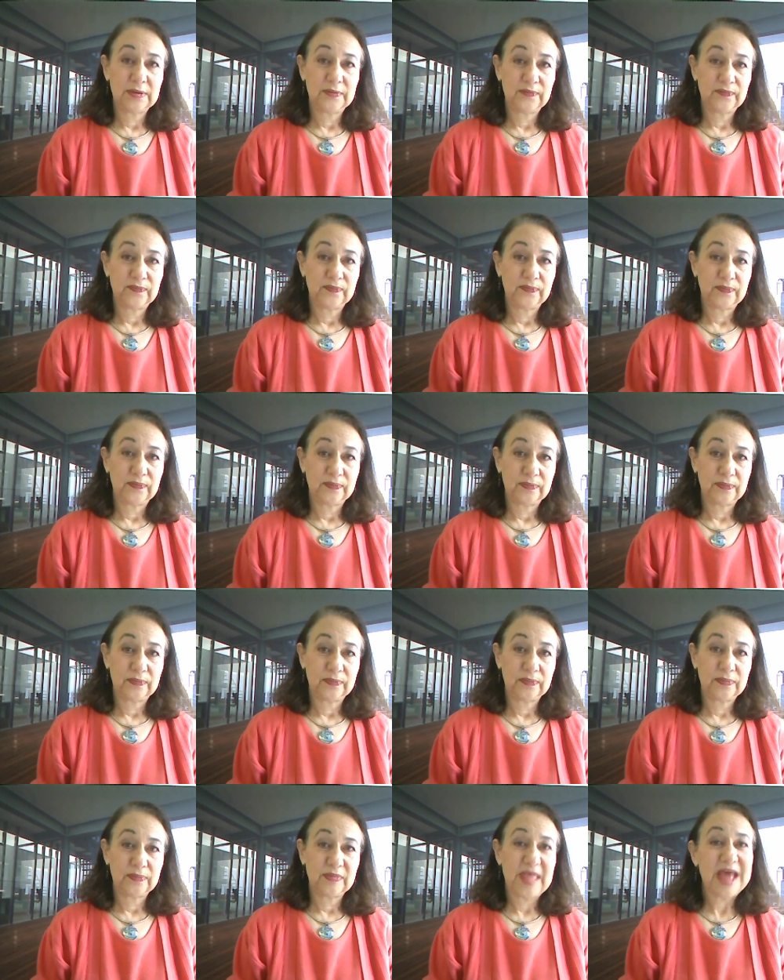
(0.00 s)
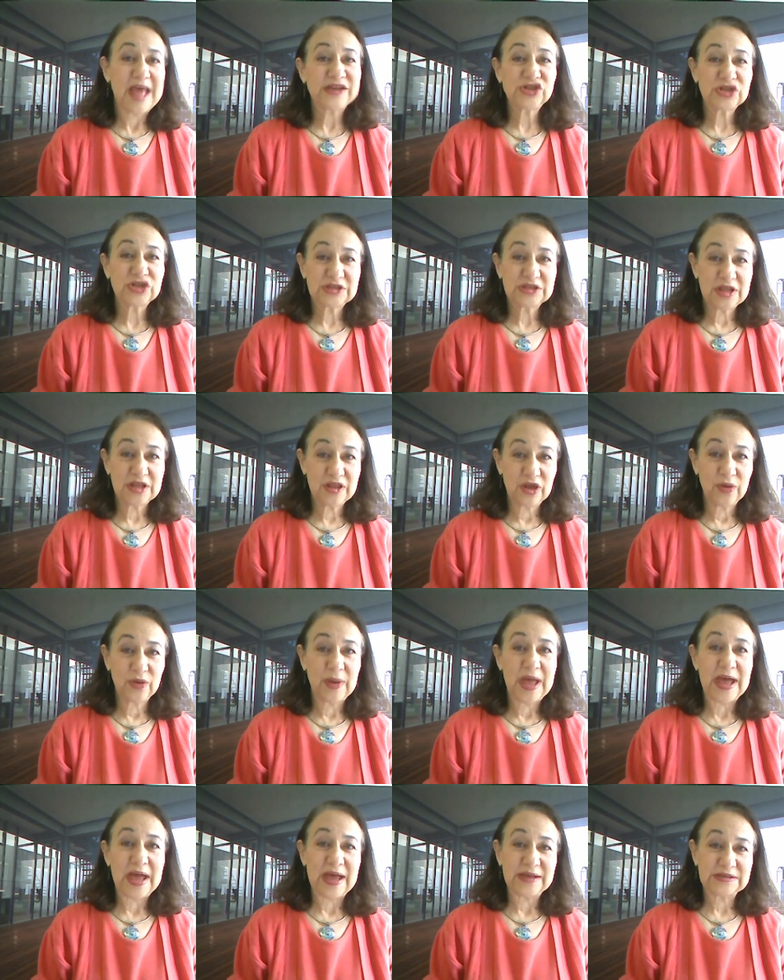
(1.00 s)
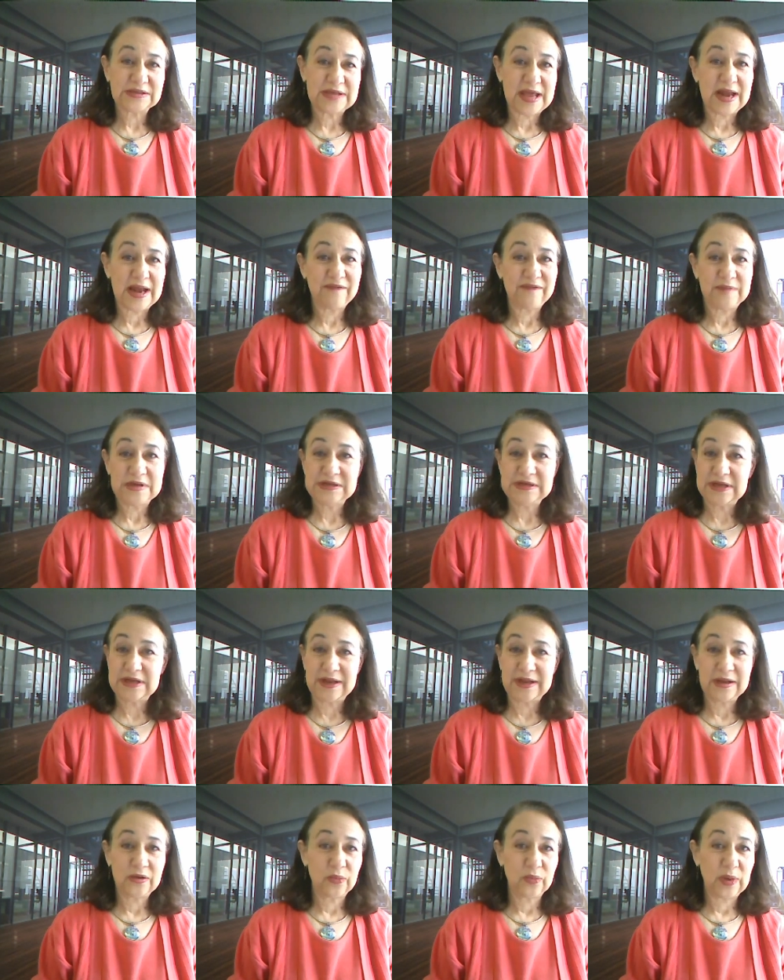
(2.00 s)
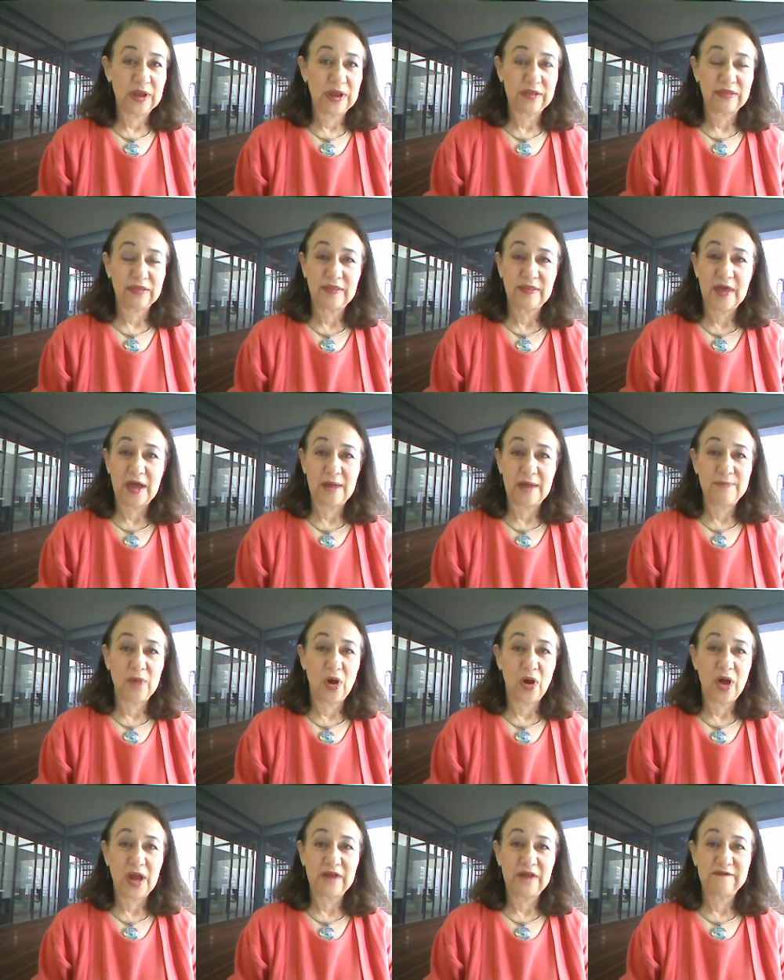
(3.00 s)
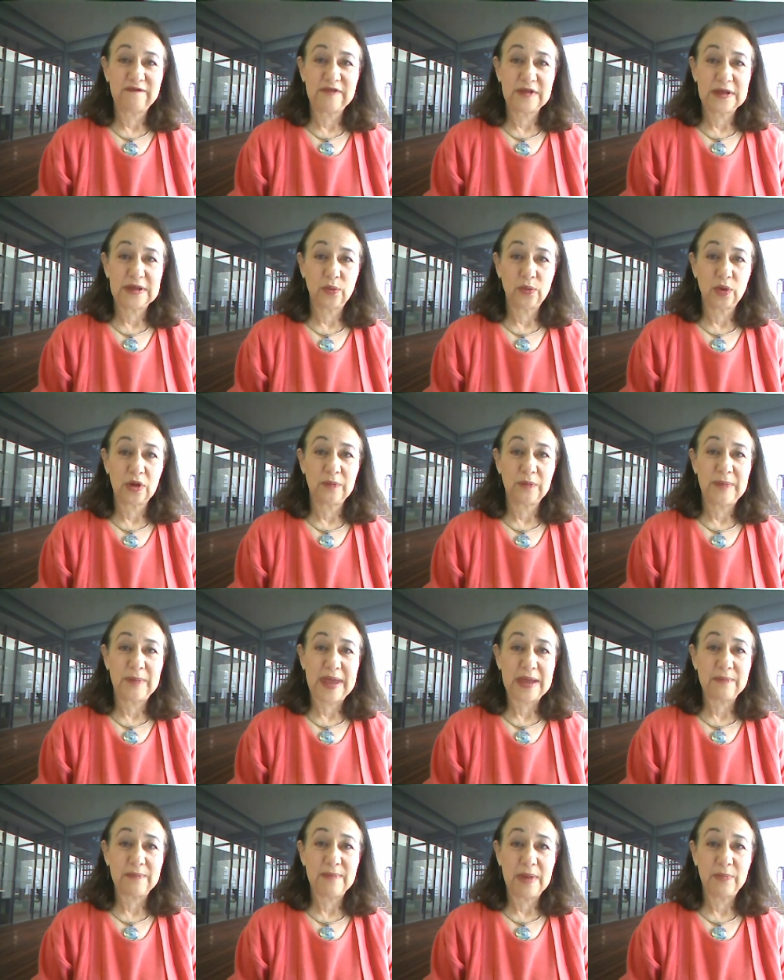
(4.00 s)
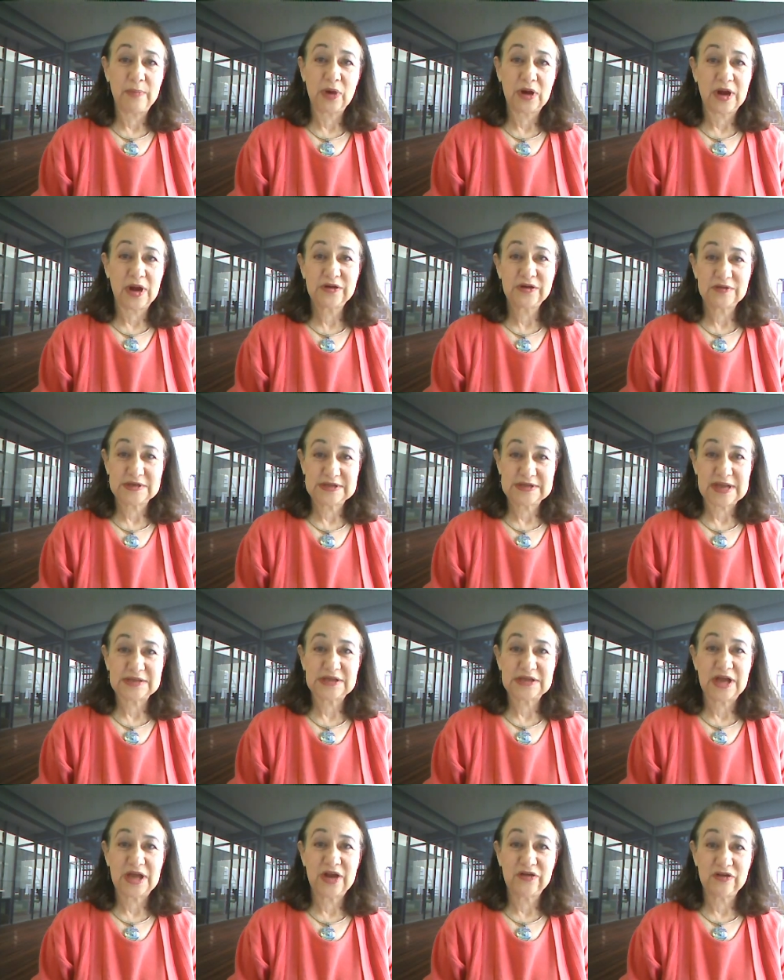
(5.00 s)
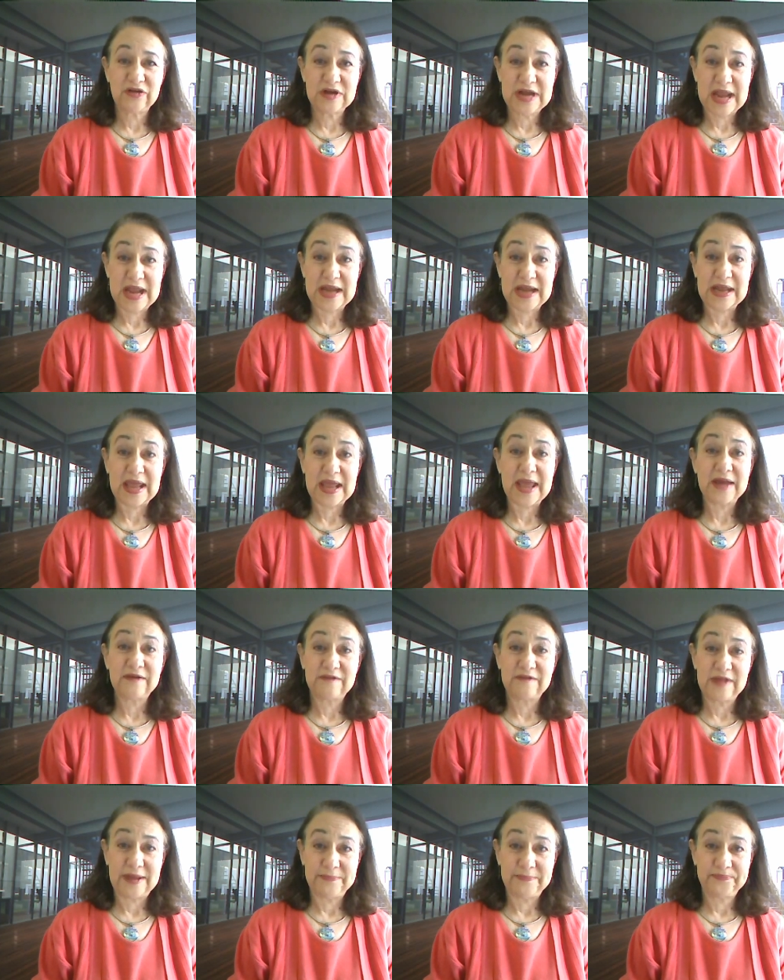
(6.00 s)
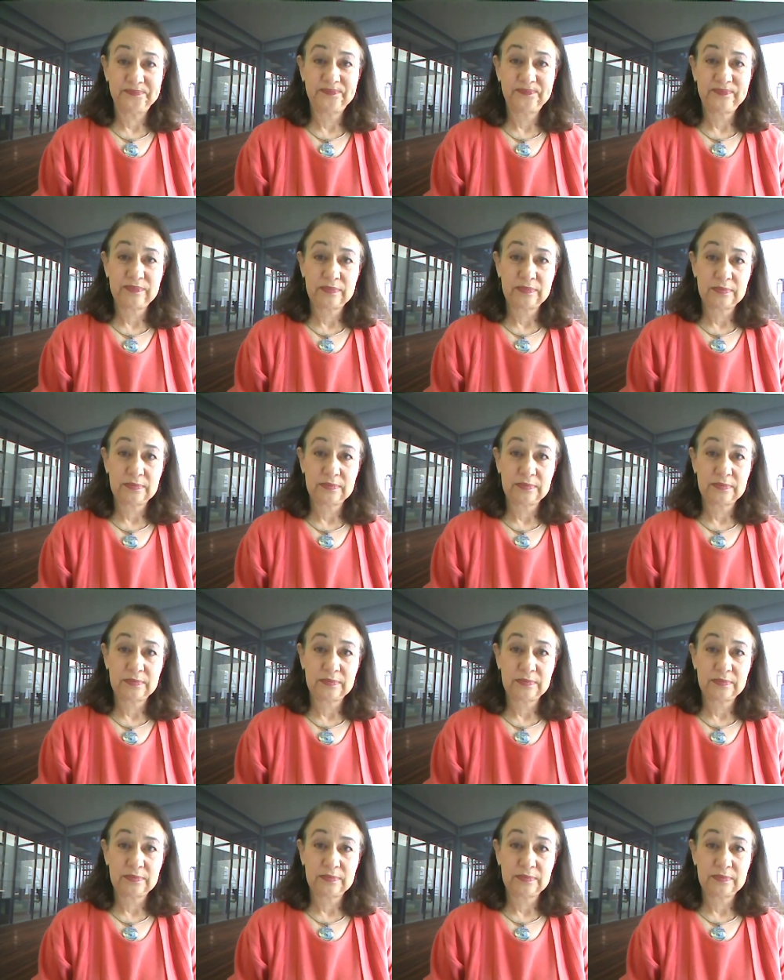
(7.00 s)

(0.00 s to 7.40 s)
Okay. Well, That's just in the U.S., and I've been dealing with um, all of the World Bank member countries. That's 188 of them.